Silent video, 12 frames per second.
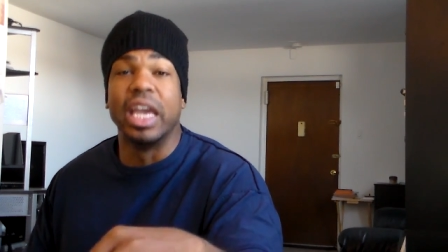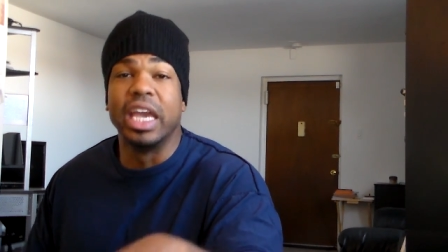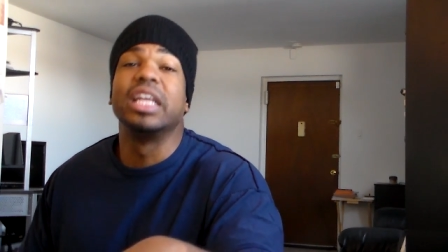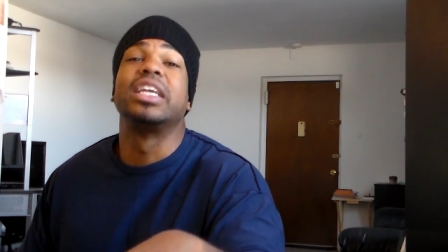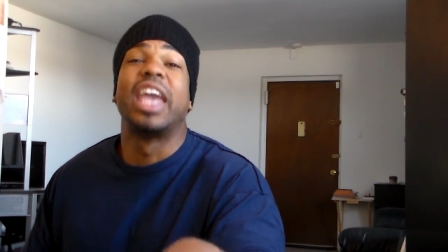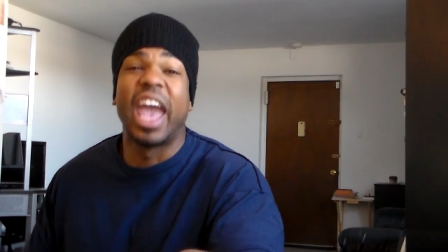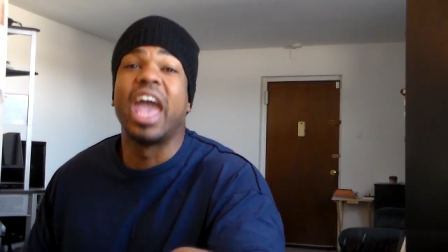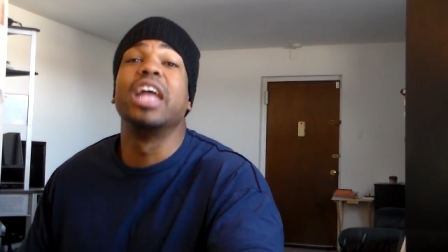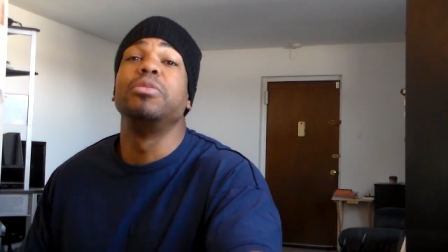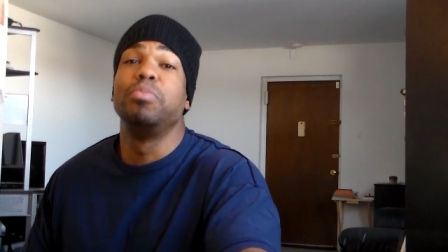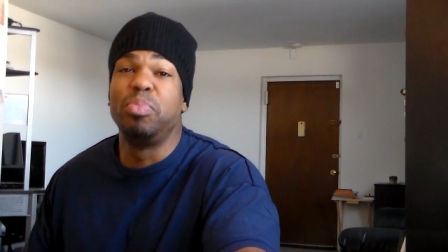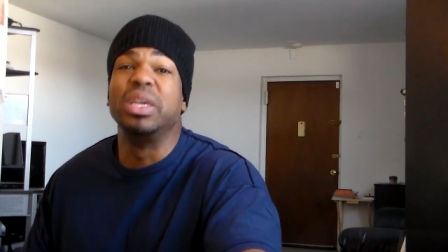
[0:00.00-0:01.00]
It
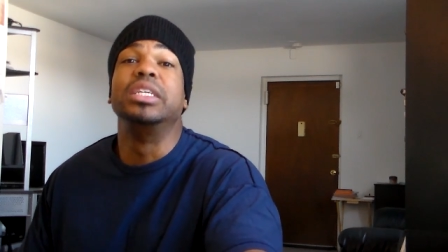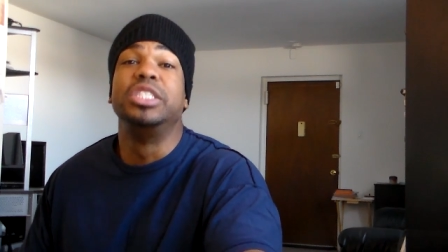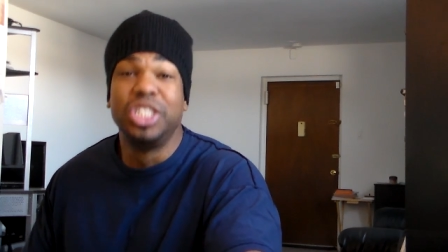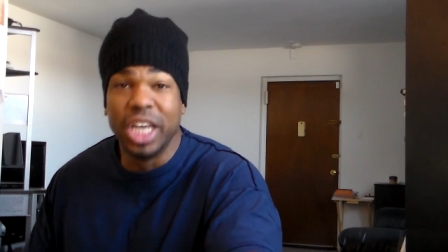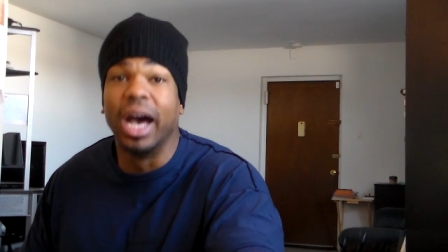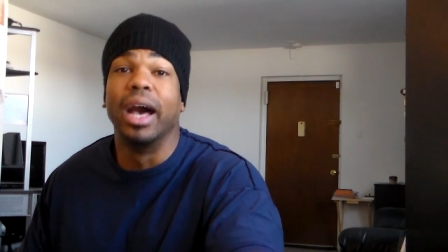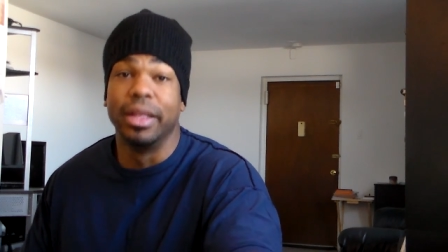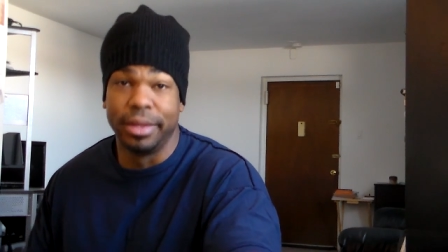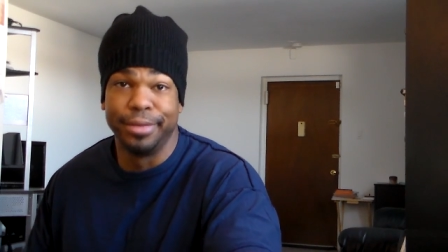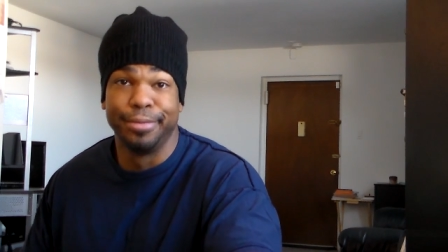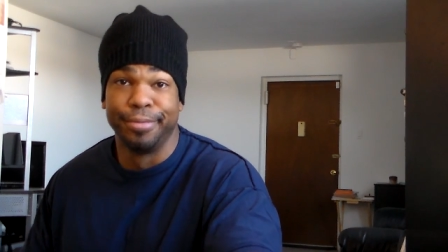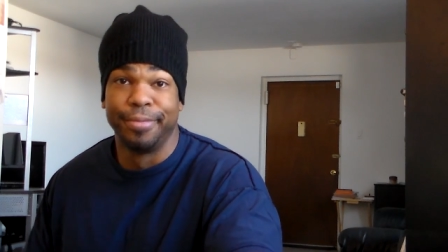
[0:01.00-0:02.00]
can be done.
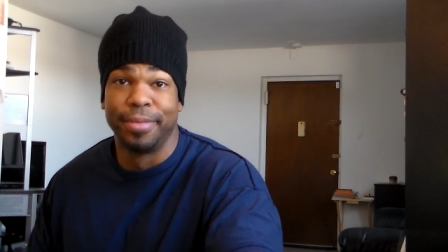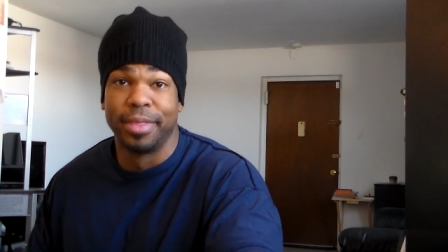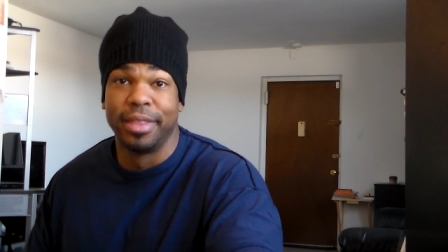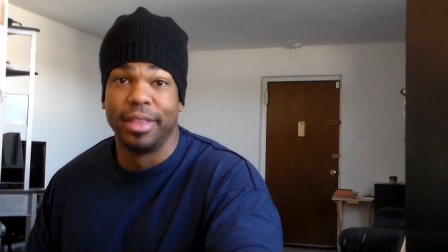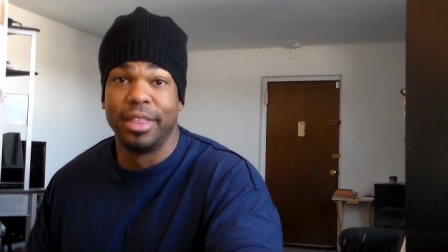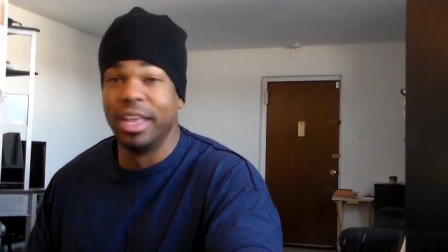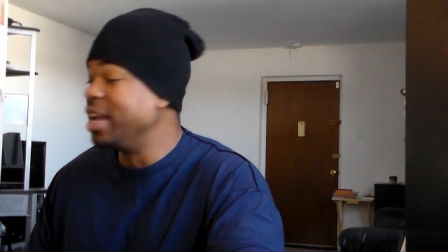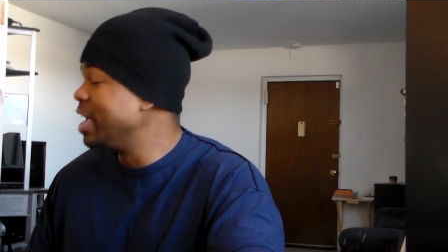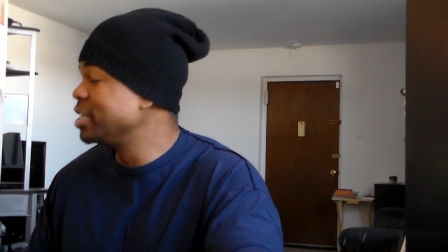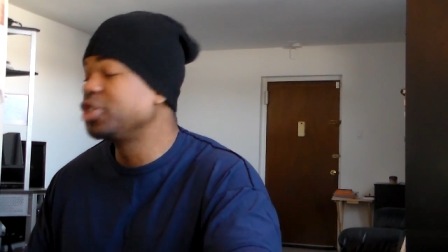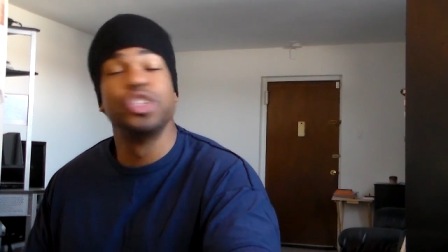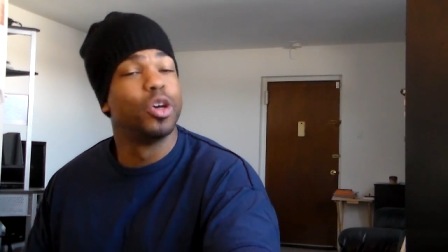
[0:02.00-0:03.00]
There
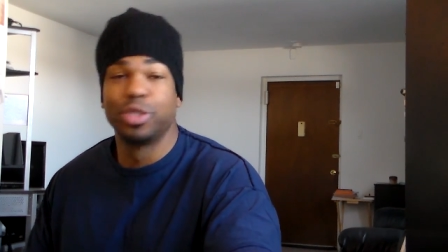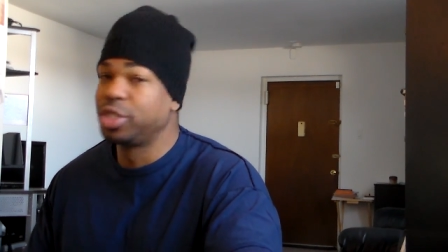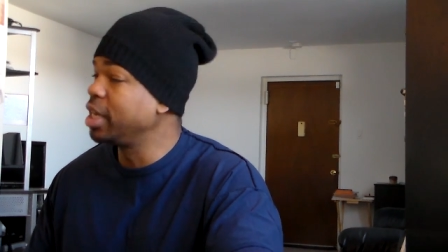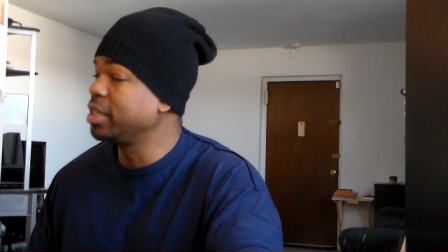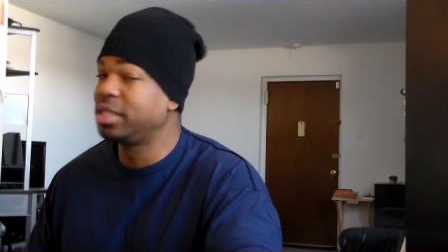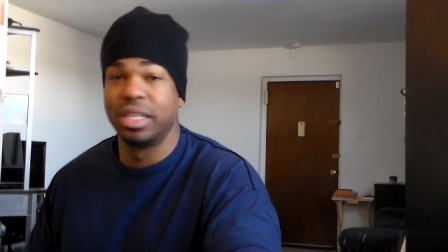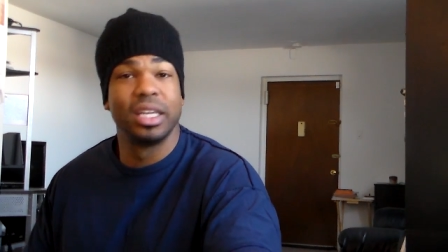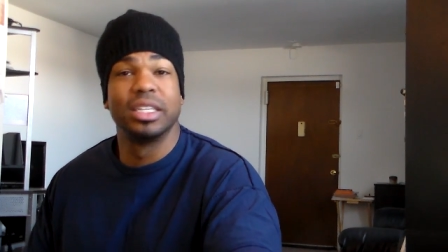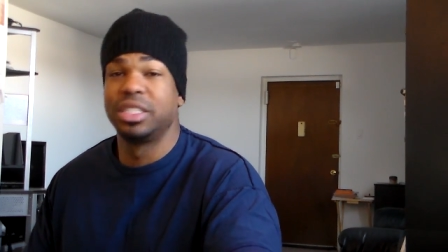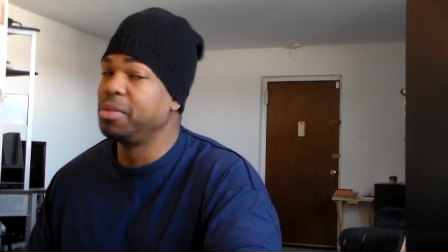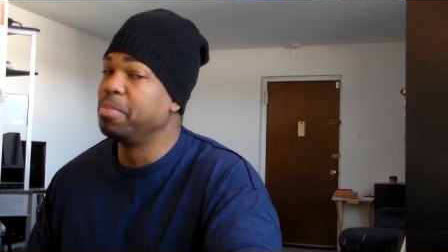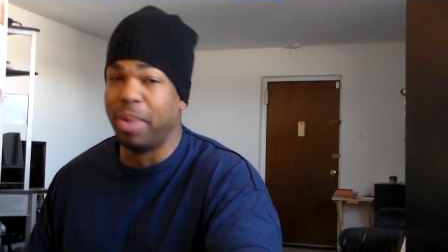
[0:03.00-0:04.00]
is no such
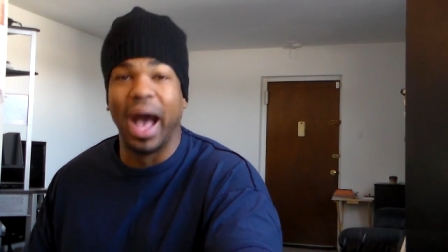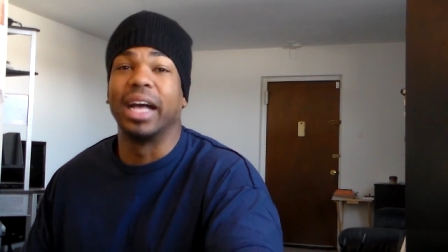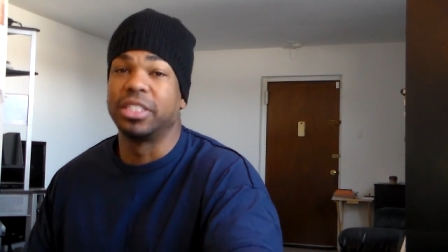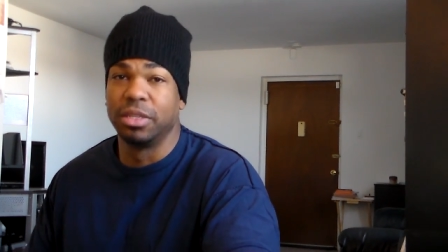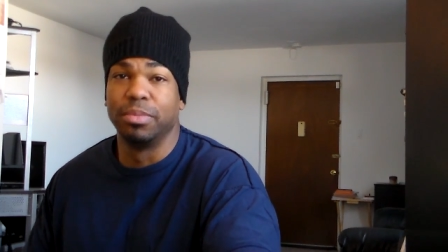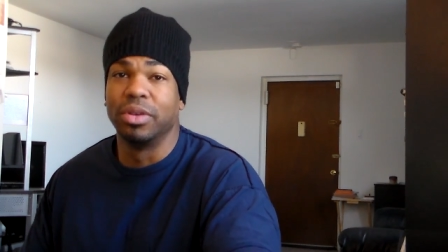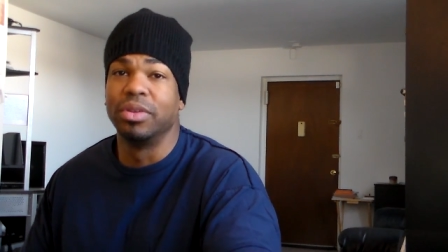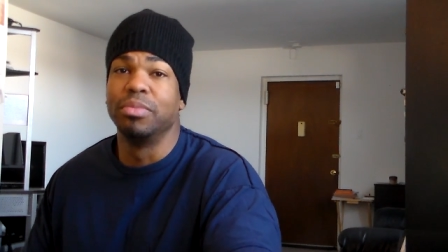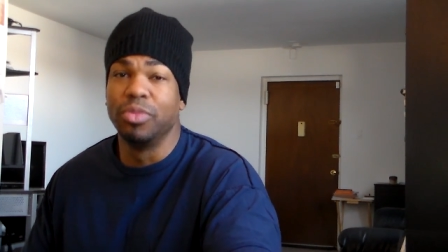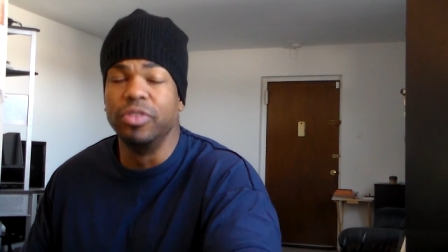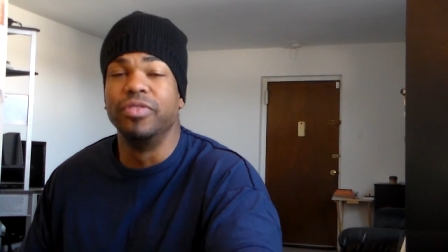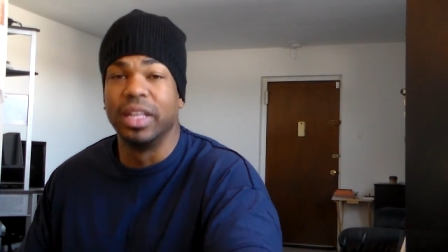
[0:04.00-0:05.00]
thing as impossible
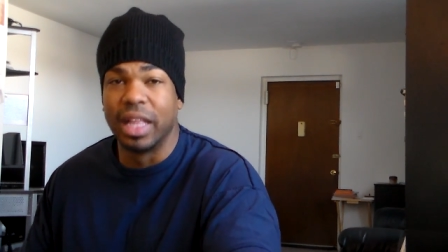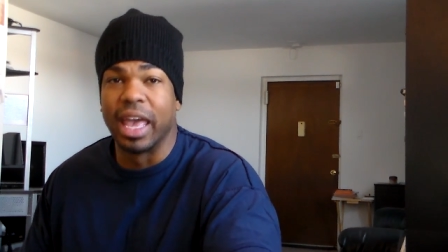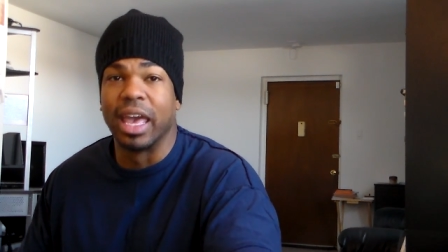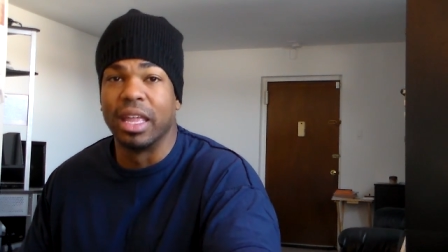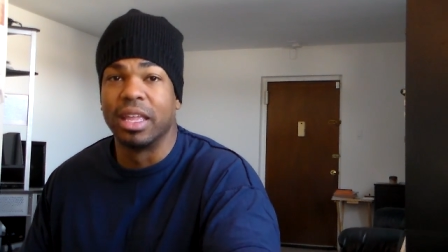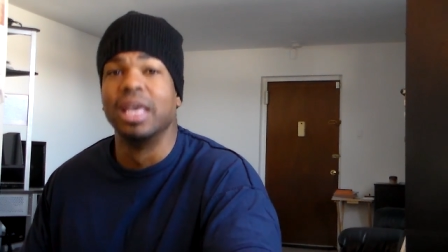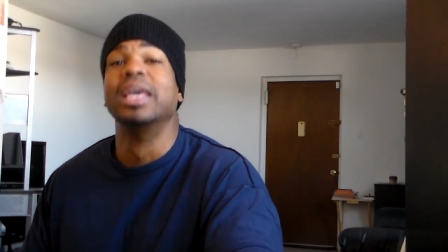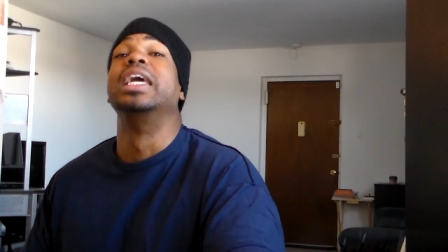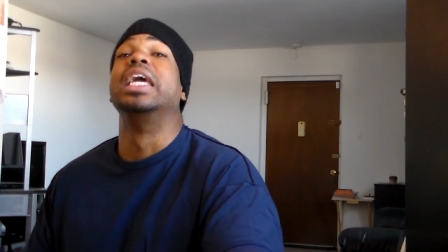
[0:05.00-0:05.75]
in movie land.